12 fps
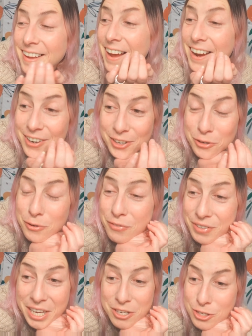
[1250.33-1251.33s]
I got a
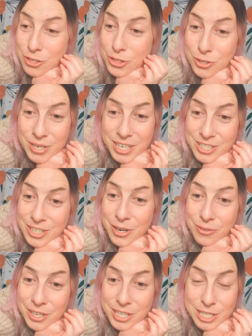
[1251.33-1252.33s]
notification 2 days ago that